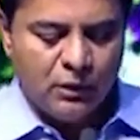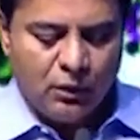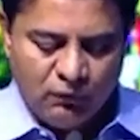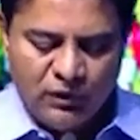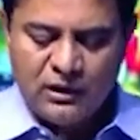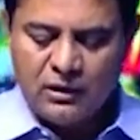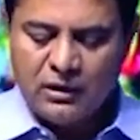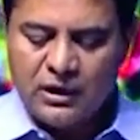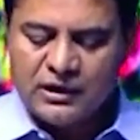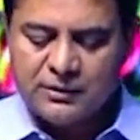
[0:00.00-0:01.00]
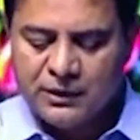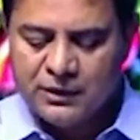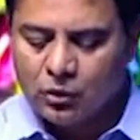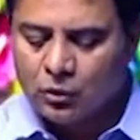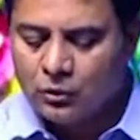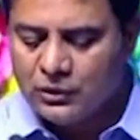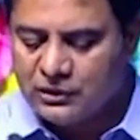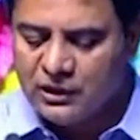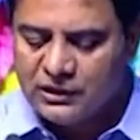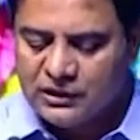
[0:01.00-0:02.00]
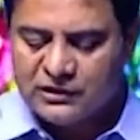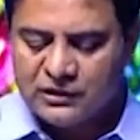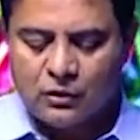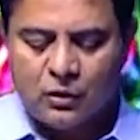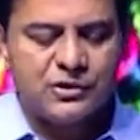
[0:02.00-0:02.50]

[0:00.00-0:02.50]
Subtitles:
will exhibit not only the latest technology in